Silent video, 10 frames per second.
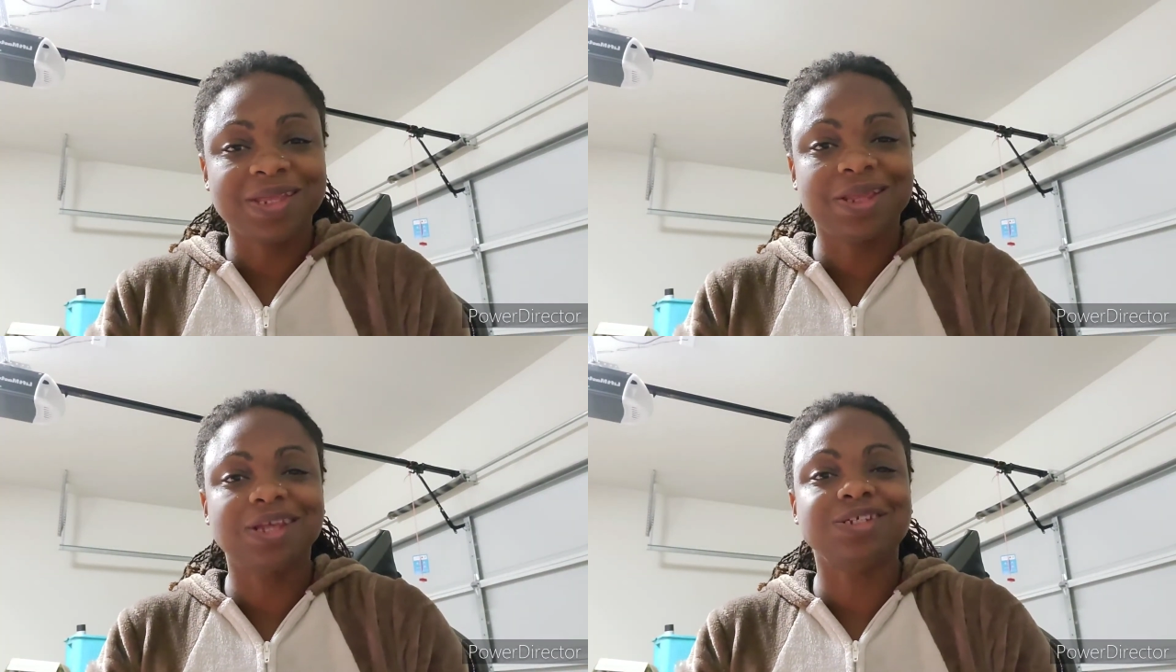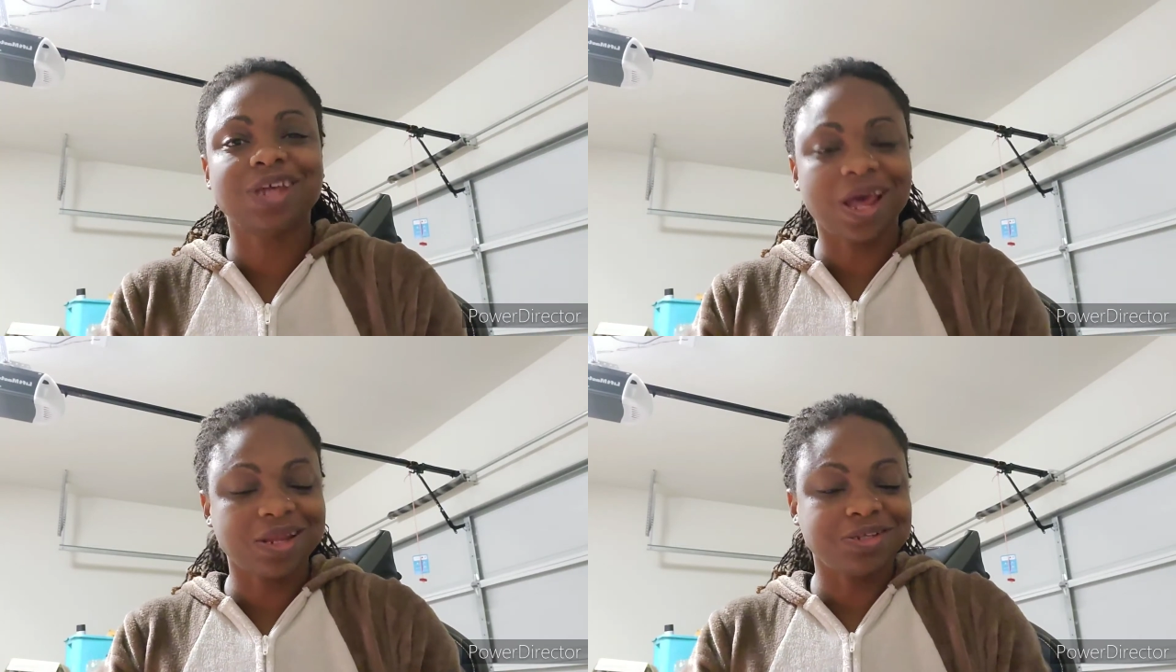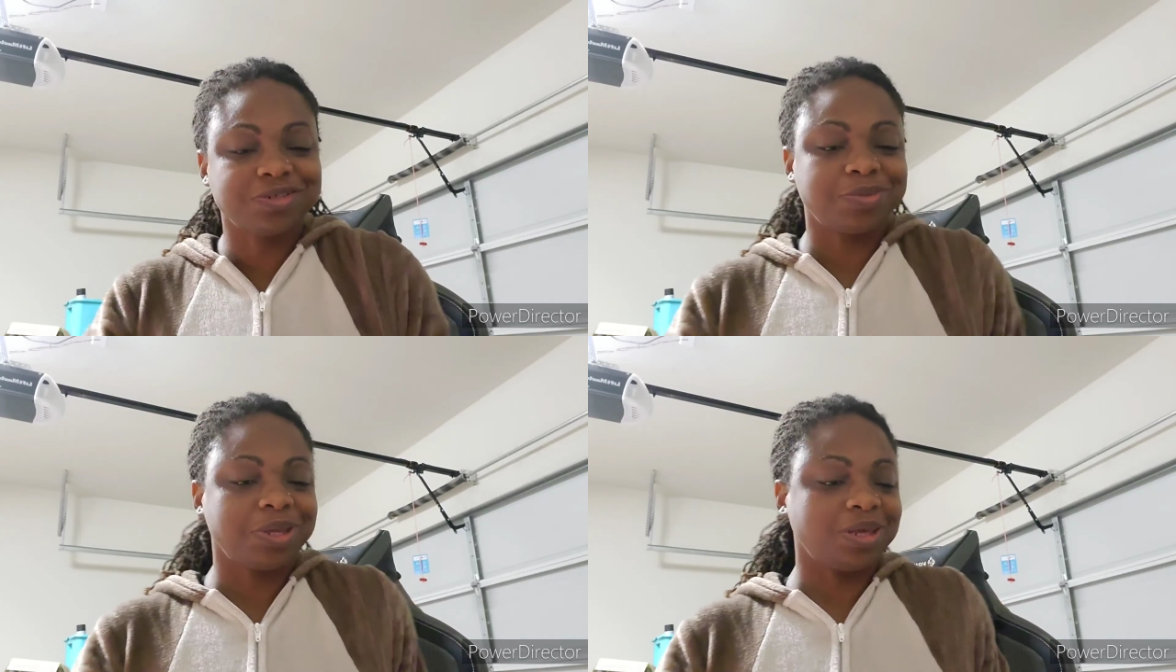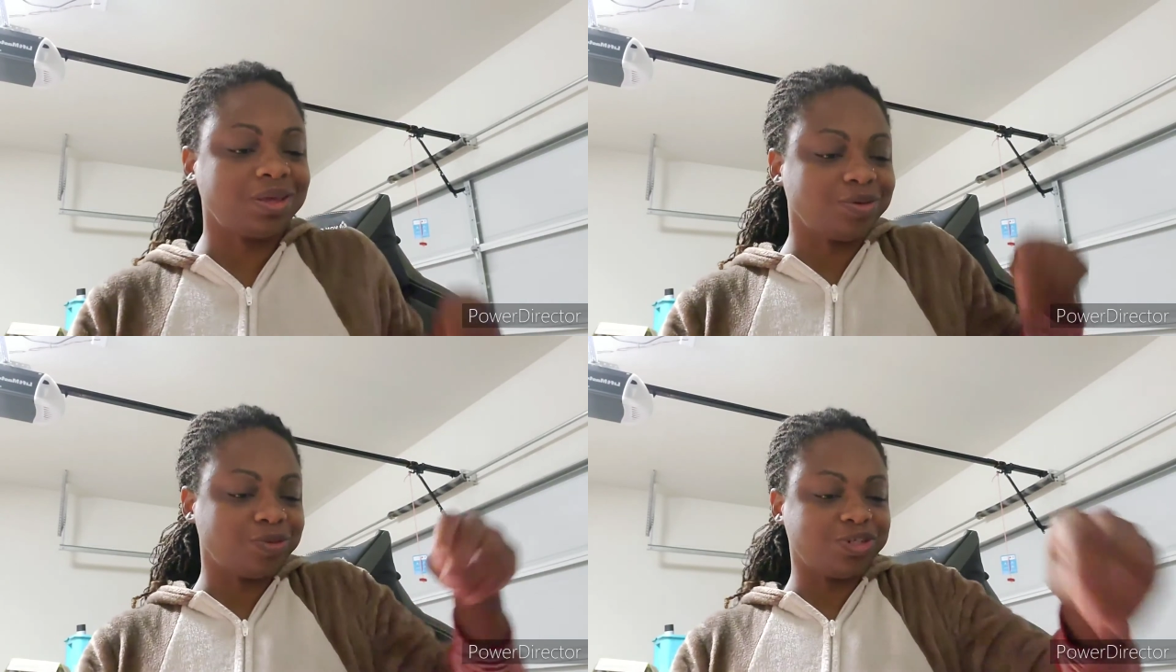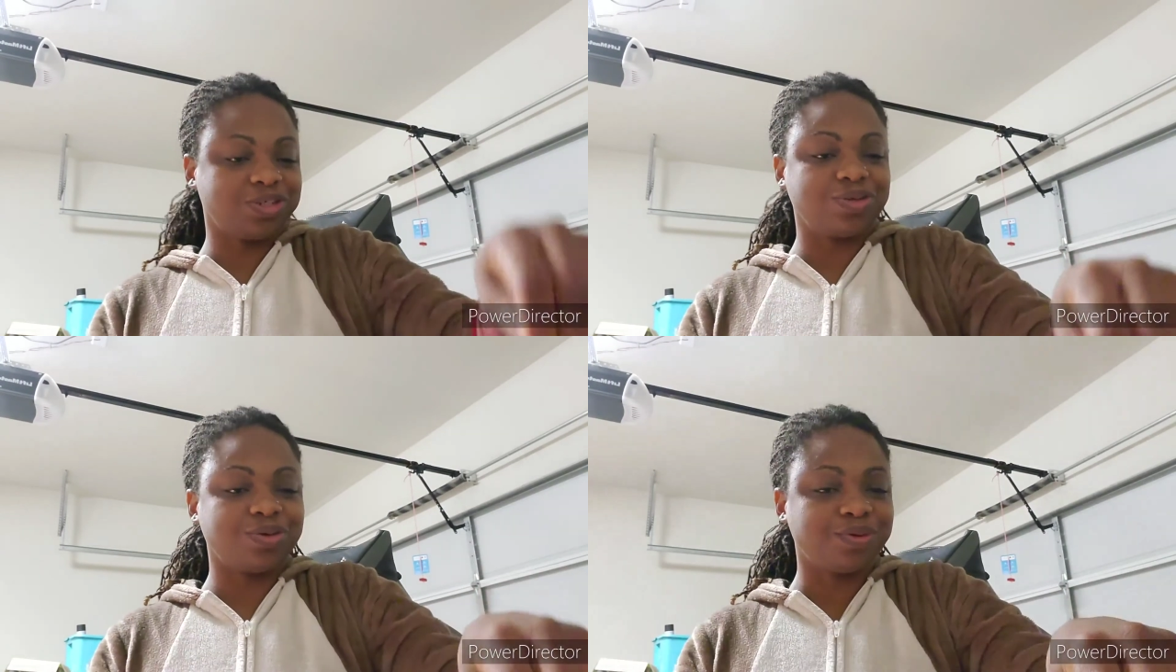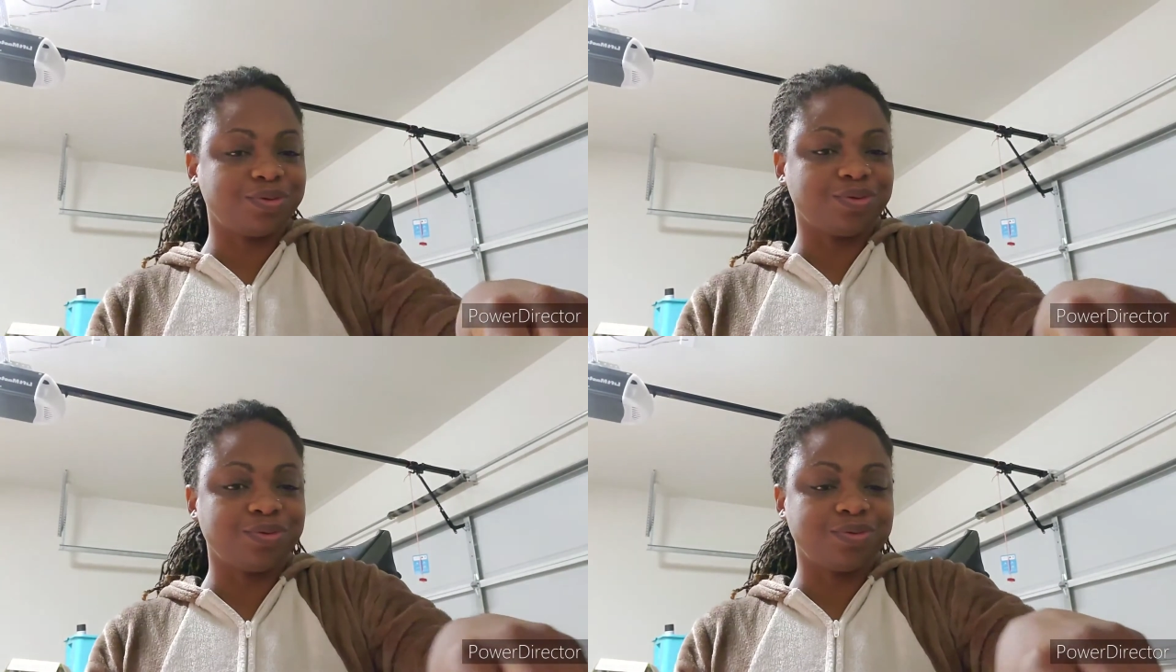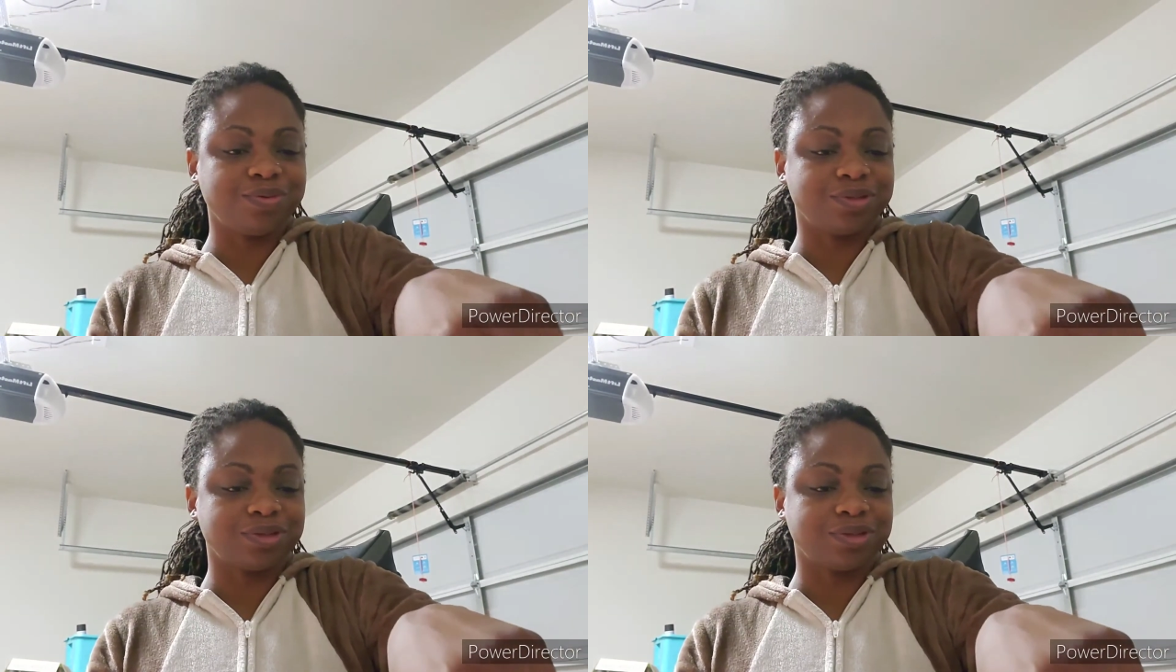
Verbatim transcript: They challenge me, which is cool.